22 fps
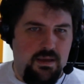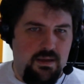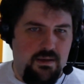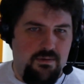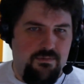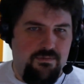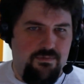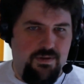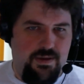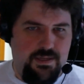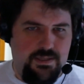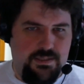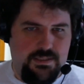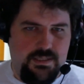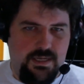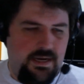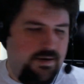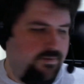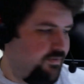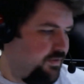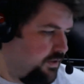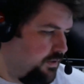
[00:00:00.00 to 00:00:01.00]
fades
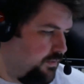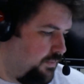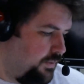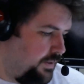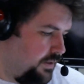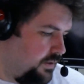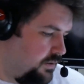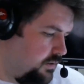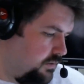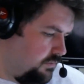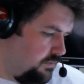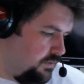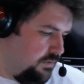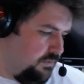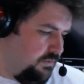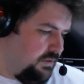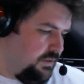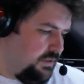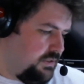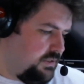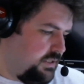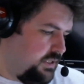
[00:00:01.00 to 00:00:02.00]
everything away. Oh, you know
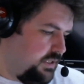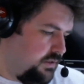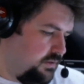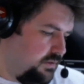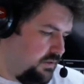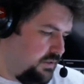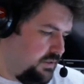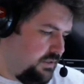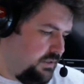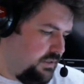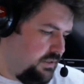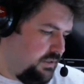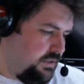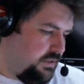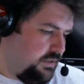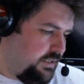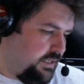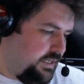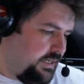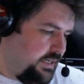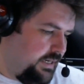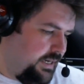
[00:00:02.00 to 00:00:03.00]
what? Let's take a look
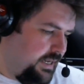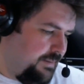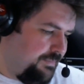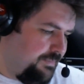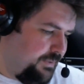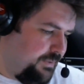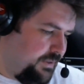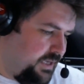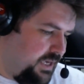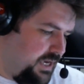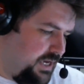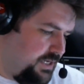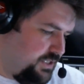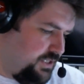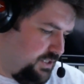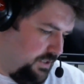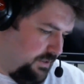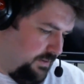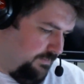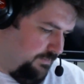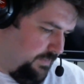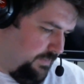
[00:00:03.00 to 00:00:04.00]
at an
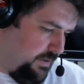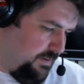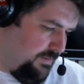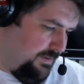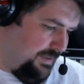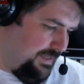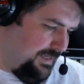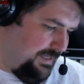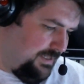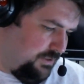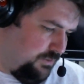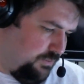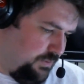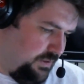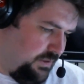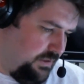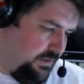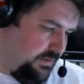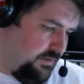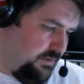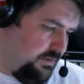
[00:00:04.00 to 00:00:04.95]
application. Maybe that's where